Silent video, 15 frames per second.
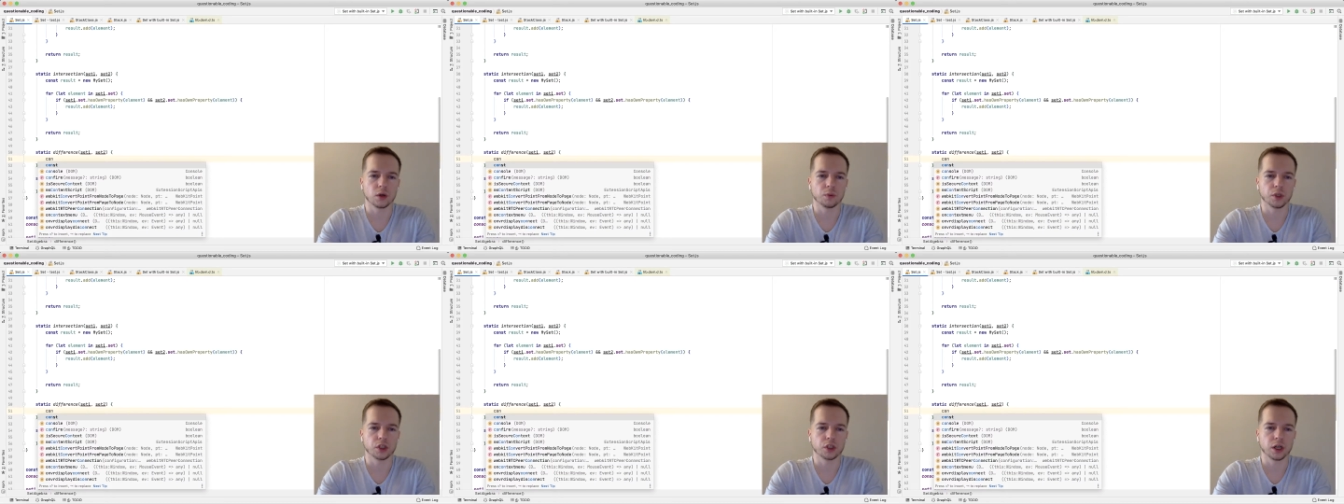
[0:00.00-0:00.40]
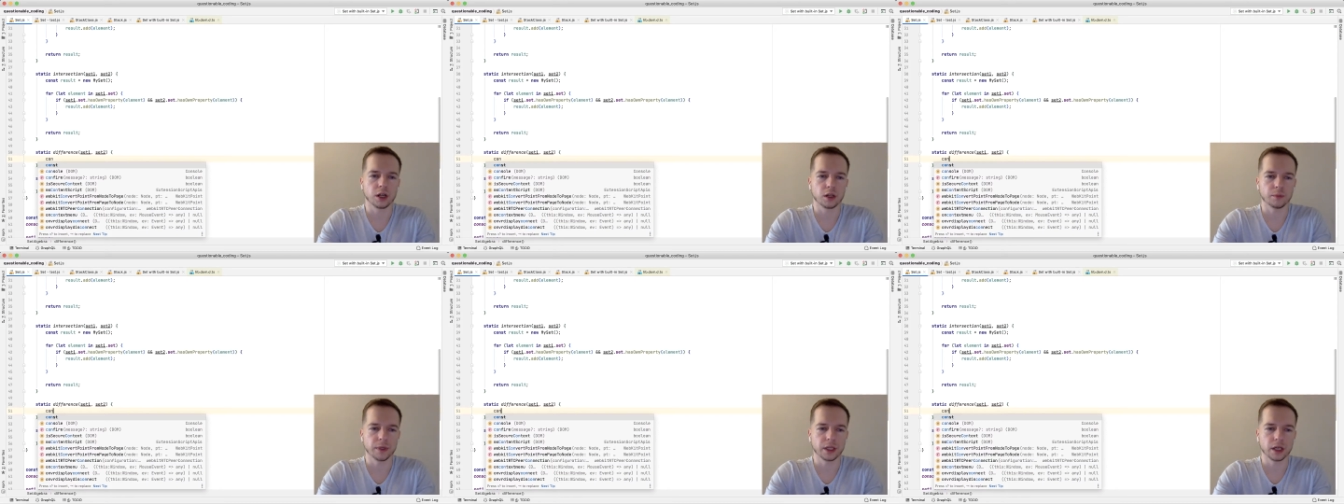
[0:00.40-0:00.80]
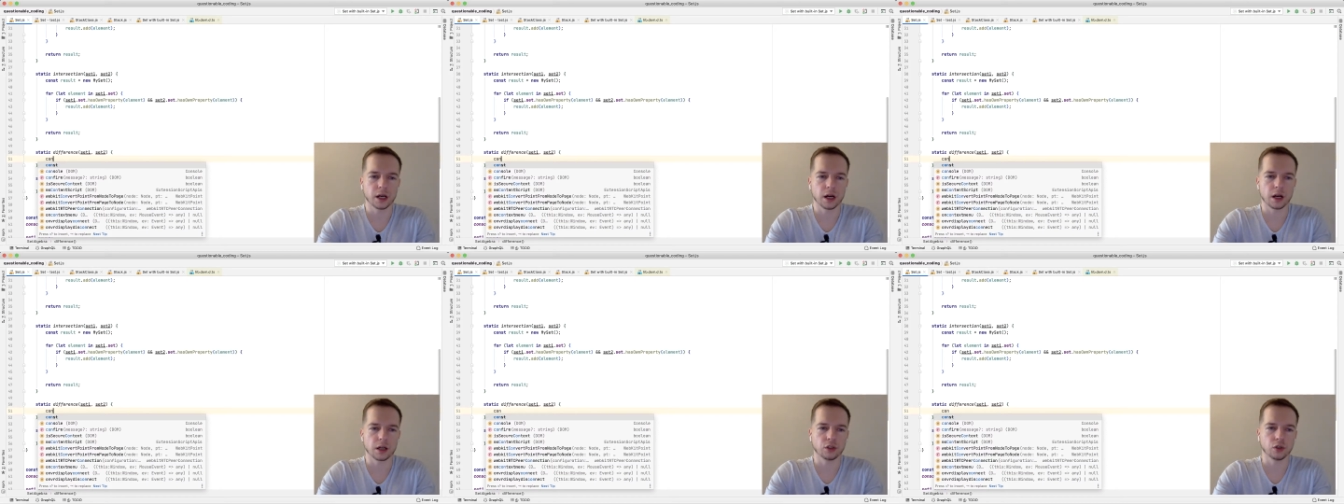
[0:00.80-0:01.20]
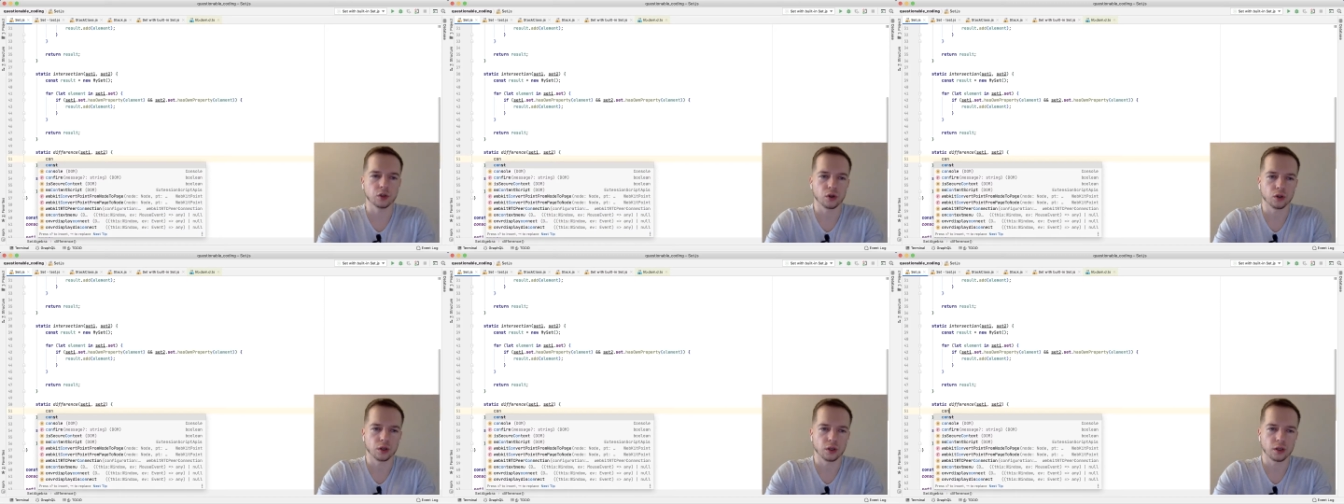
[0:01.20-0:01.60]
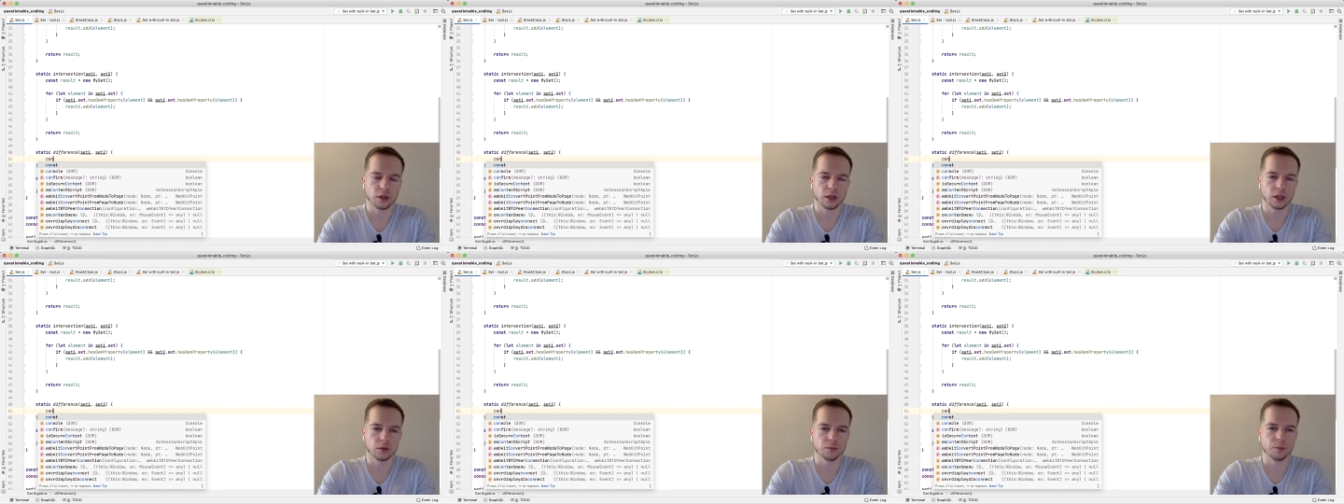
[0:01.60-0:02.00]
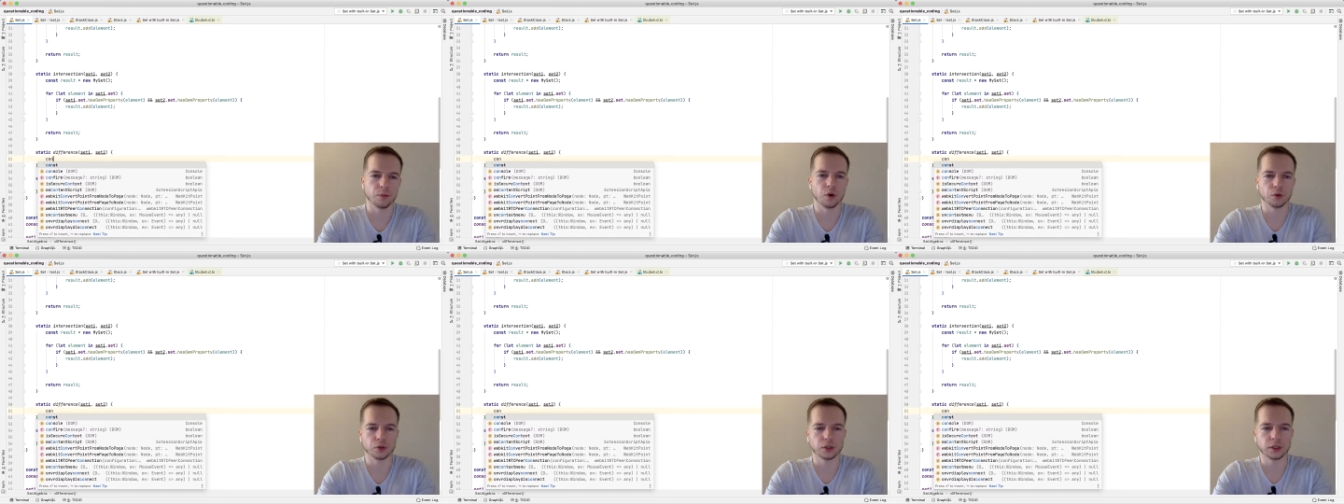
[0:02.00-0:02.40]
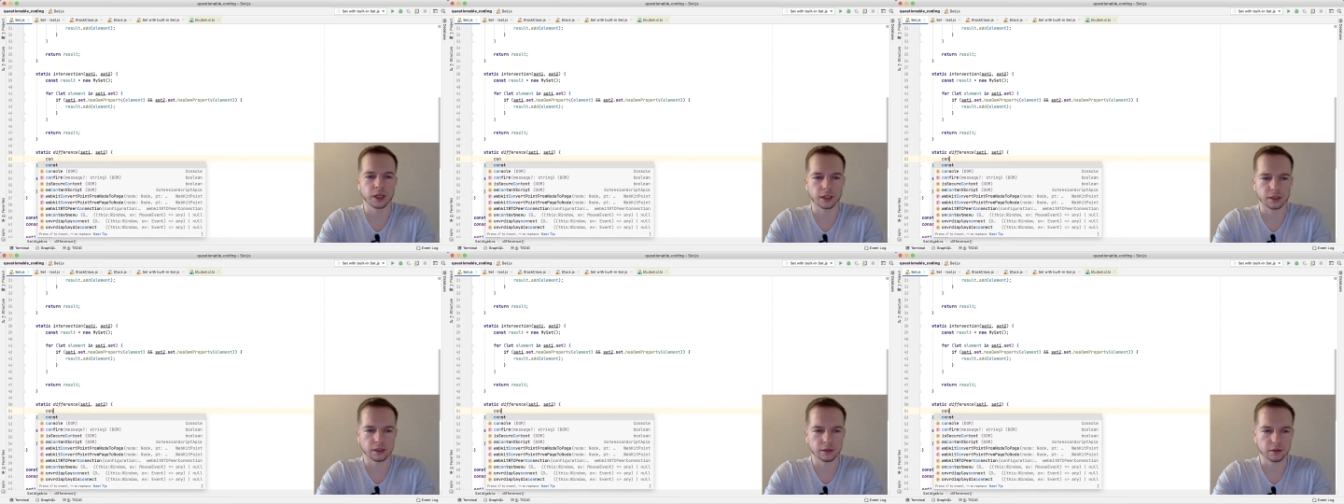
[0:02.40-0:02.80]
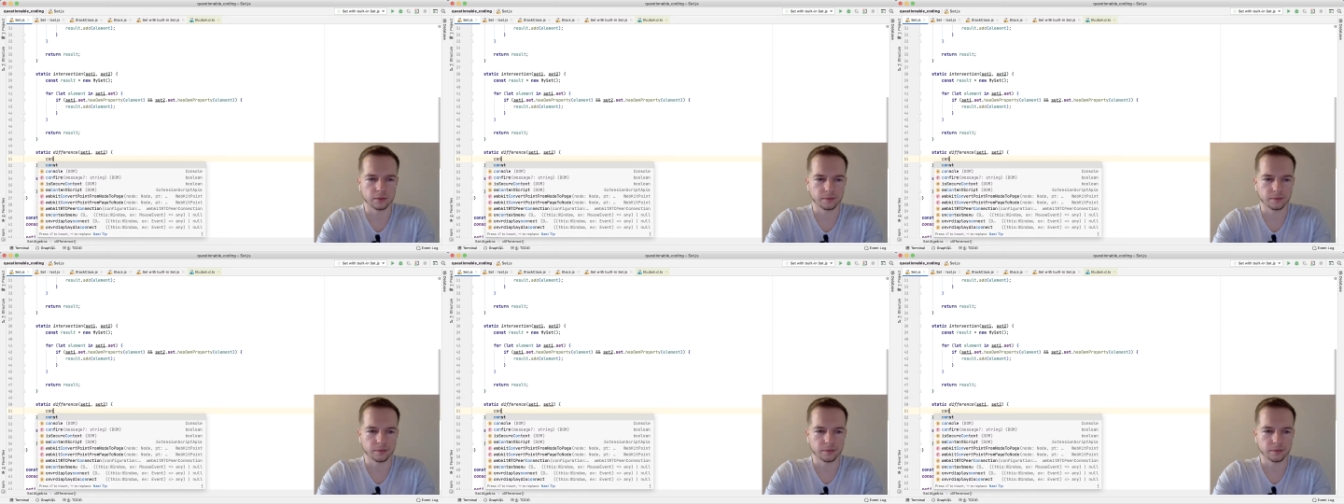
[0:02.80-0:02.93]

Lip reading: which elements are not in both sets.